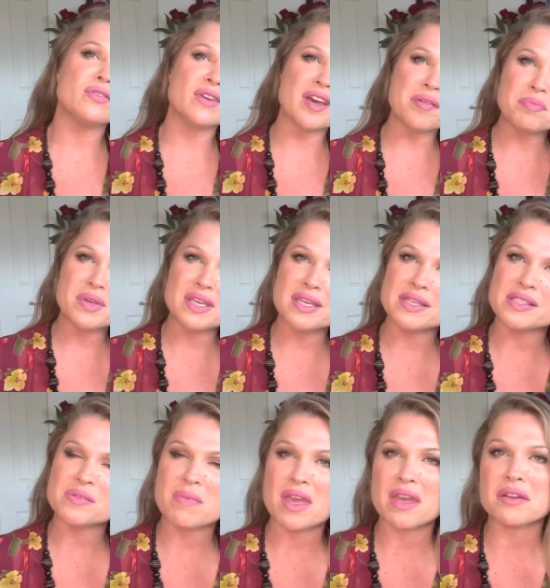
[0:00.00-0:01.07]
You've got
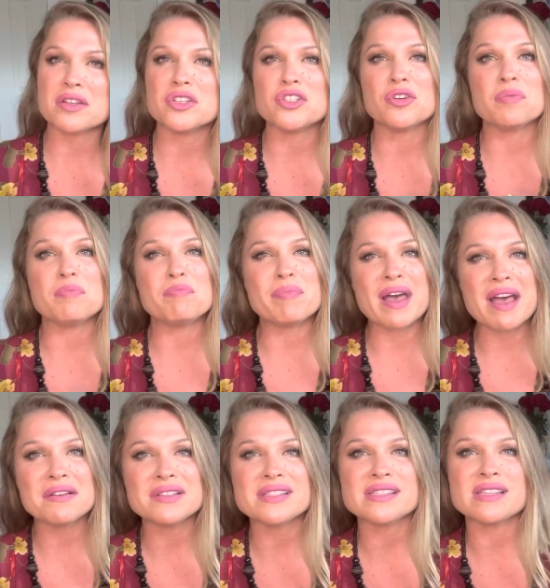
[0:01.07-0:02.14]
peace, man, because you're
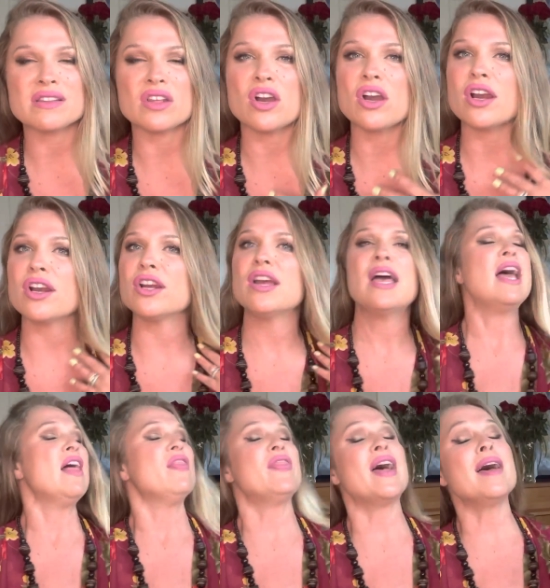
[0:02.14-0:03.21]
balanced in the heart.
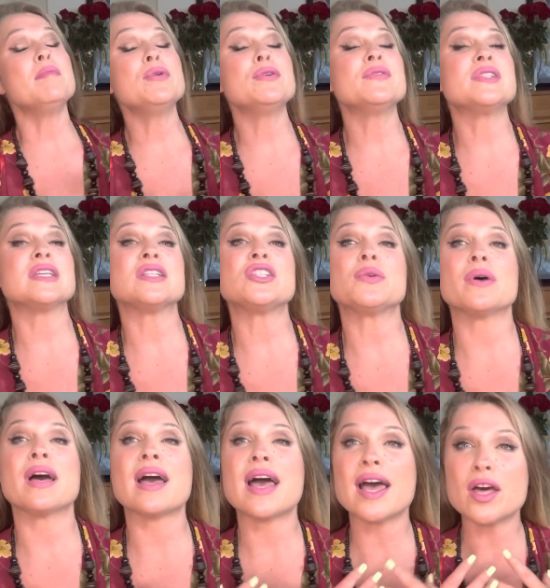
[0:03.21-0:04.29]
That moves into
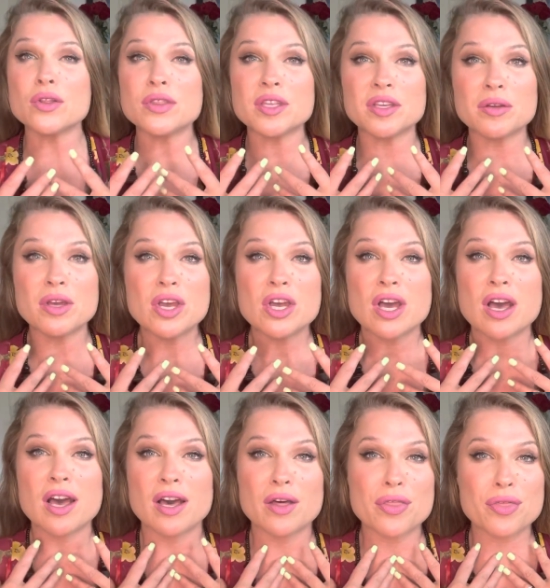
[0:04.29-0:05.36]
a healthy
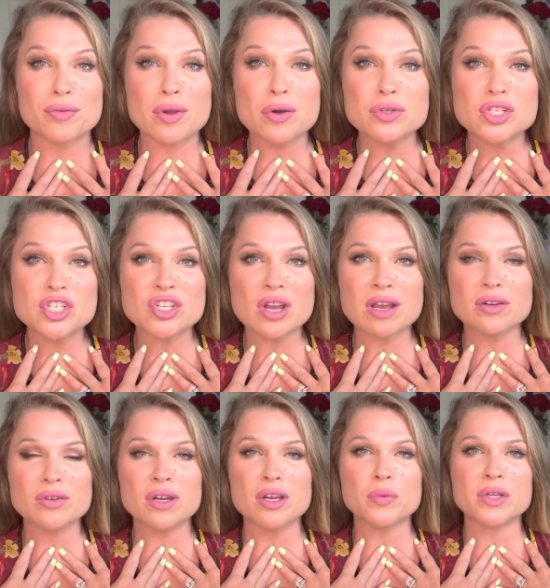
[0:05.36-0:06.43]
uh, throat
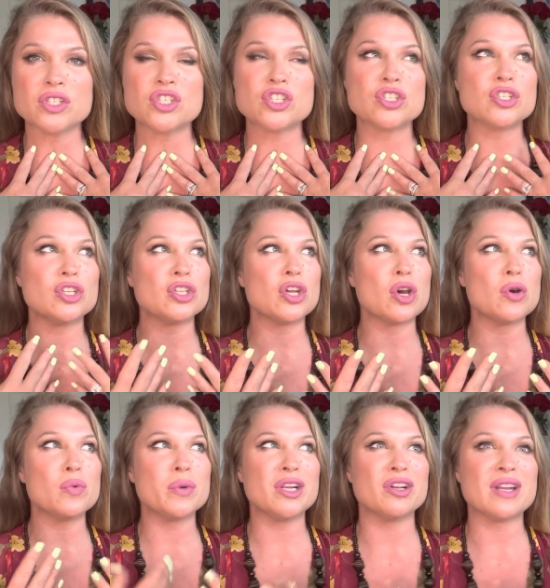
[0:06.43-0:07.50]
chakra, which, you know,
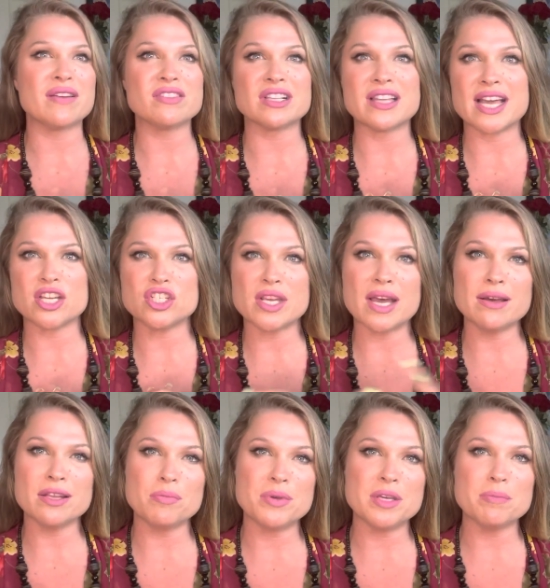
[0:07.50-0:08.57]
we don't have to lash out
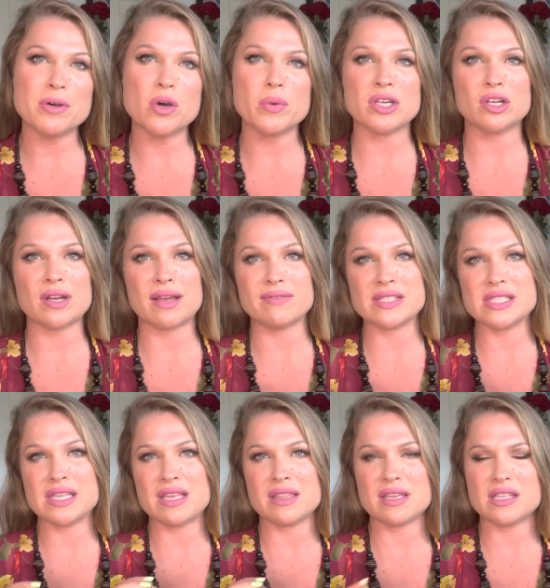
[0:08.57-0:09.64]
at people. We don't have to
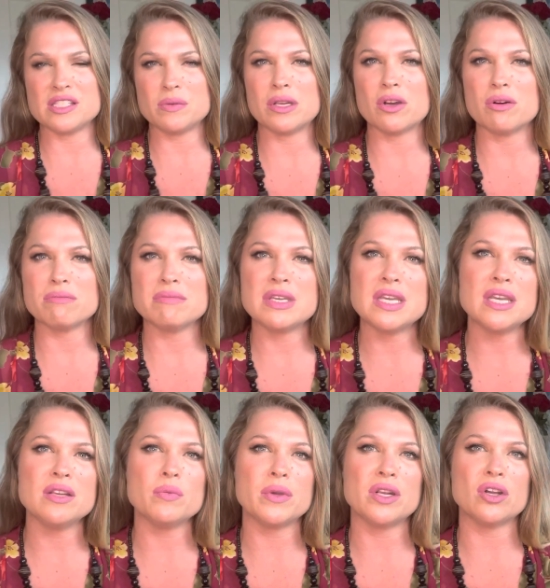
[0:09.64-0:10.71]
say things we don't
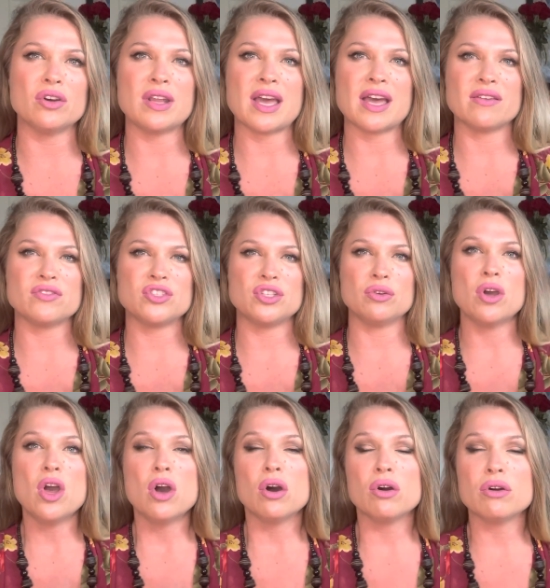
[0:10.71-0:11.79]
mean. We don't have to
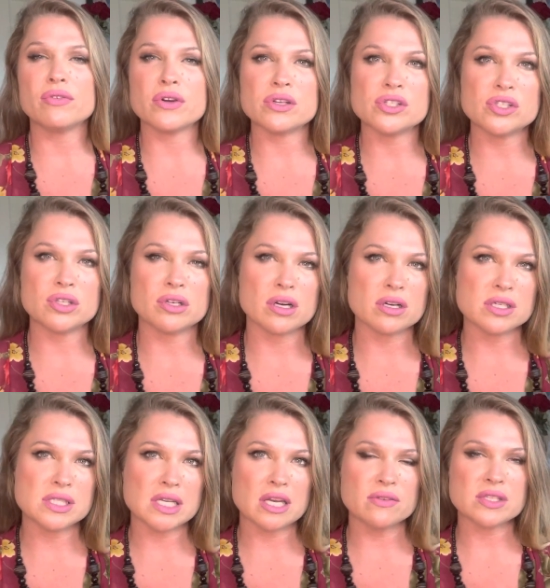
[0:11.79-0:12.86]
over assert
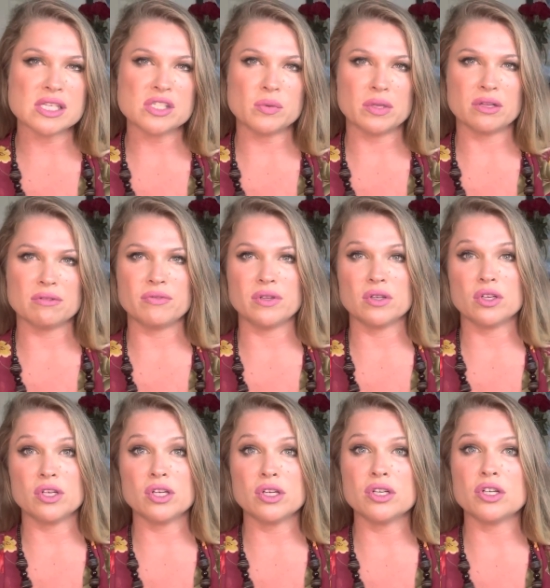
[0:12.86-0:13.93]
ourselves because we don't feel
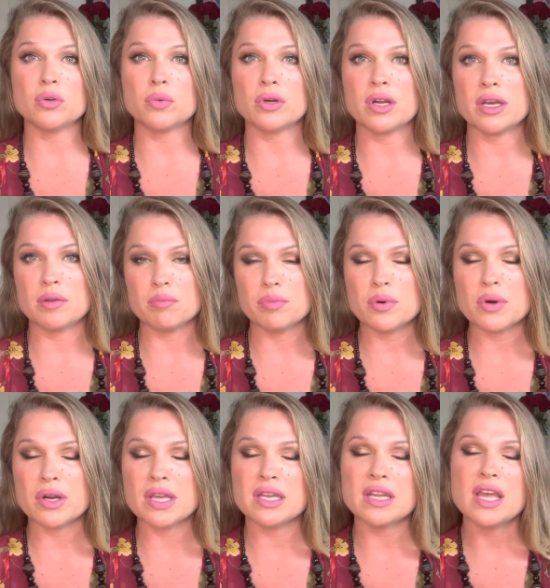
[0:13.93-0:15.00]
heard or we're
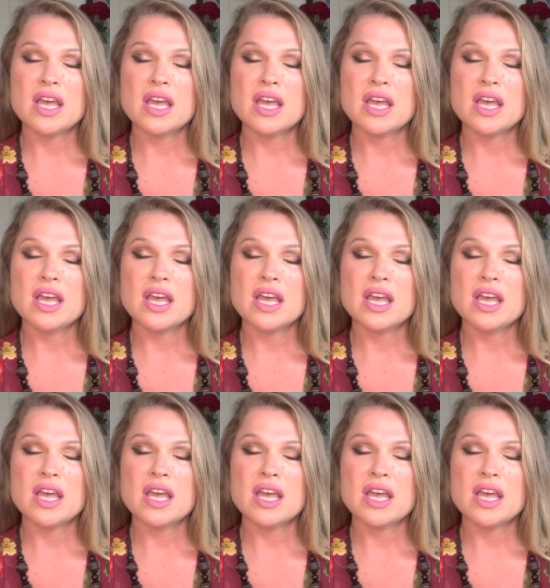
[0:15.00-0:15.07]
unimportant.